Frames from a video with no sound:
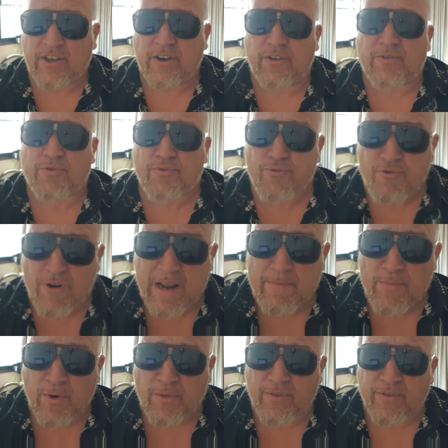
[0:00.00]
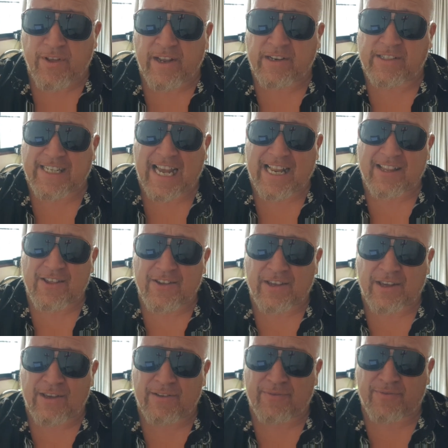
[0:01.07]
a 3-month
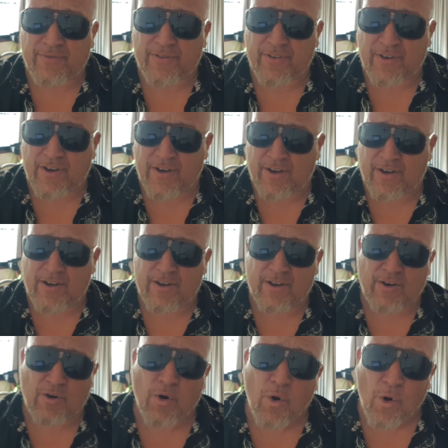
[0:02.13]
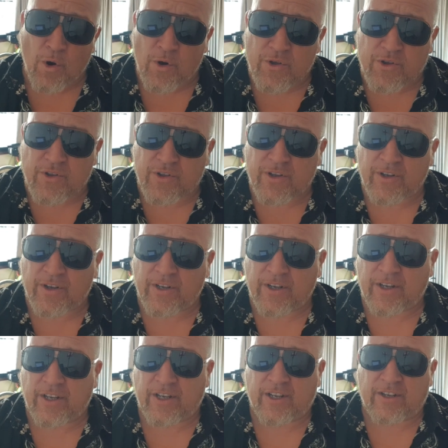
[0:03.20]
intensive course,
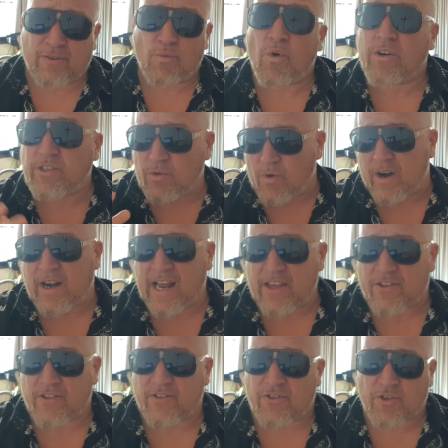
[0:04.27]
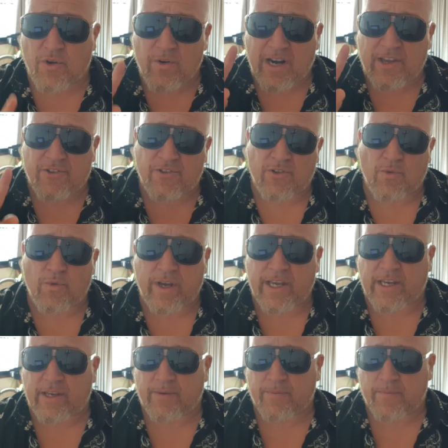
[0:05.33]
one-to-one lessons, two lessons a
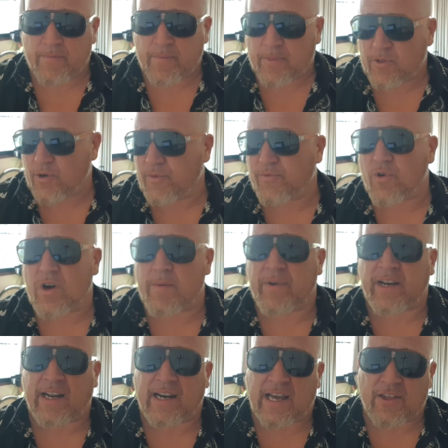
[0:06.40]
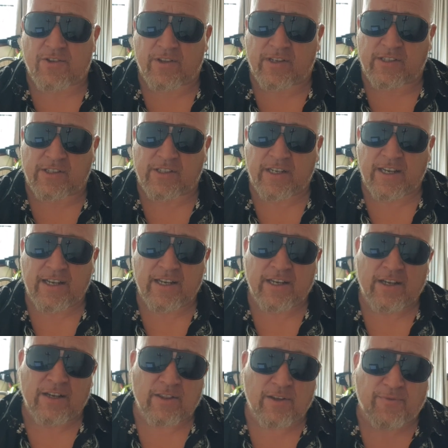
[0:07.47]
week, two 40-minute lessons.
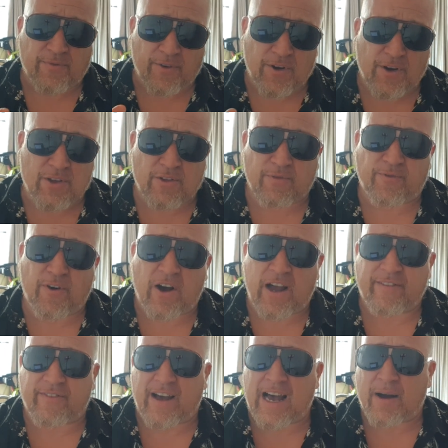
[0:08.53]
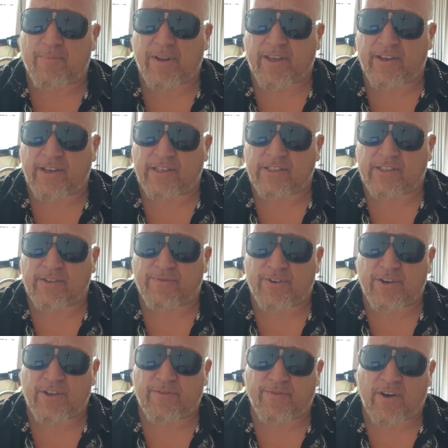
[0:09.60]
The first 5 applicants, the
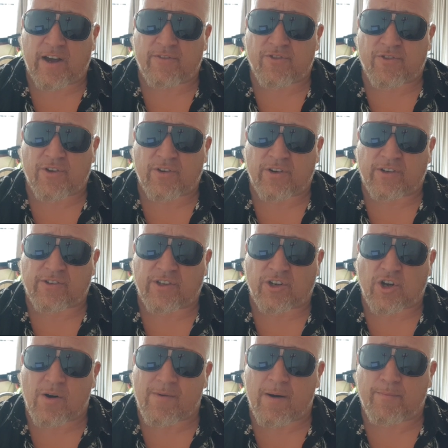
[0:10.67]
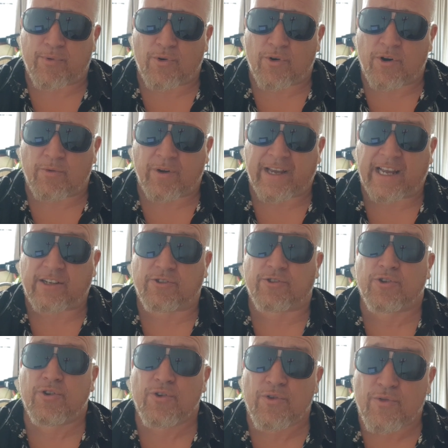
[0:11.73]
first 5 students that come on board will get
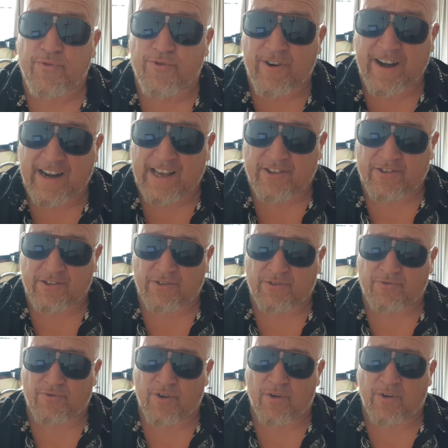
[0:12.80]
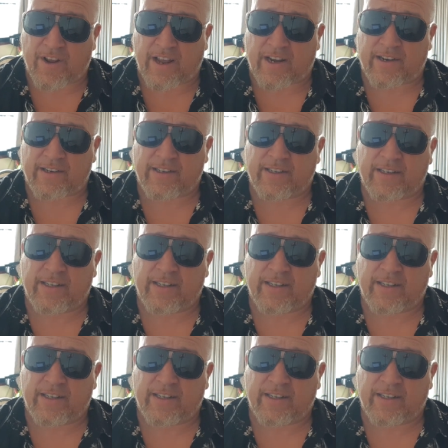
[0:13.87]
2 free lessons thrown in.